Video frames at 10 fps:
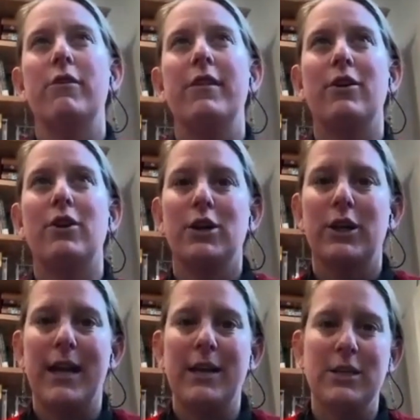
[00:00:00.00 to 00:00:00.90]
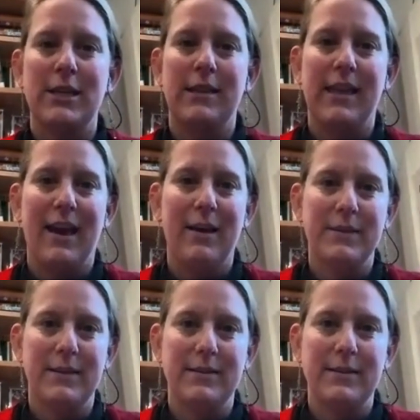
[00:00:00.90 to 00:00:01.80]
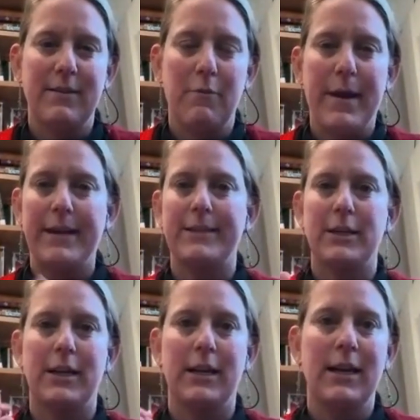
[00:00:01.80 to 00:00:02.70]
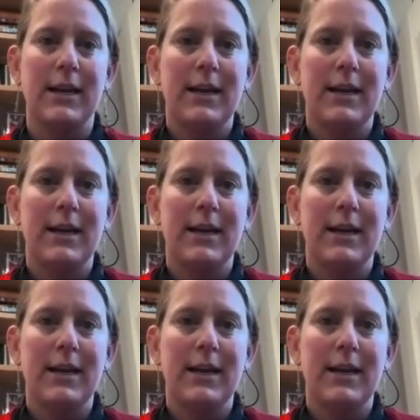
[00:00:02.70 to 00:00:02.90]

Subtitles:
their congregation in the absence of a pastor,